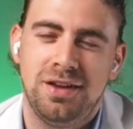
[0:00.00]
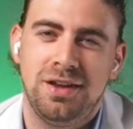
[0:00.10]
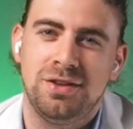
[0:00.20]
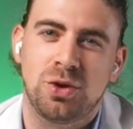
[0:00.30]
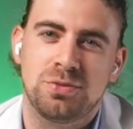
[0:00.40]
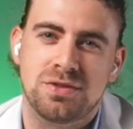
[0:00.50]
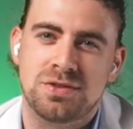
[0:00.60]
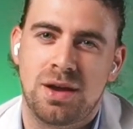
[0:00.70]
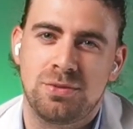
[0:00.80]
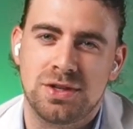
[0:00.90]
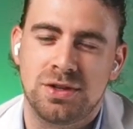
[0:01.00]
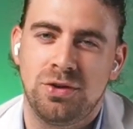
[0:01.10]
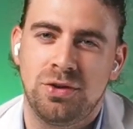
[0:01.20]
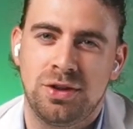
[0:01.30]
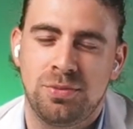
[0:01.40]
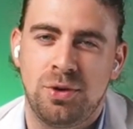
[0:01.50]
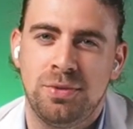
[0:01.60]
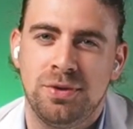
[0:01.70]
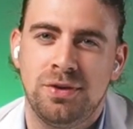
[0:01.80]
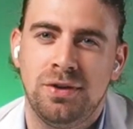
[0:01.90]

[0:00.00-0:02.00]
in terms of cybersecurity at the moment?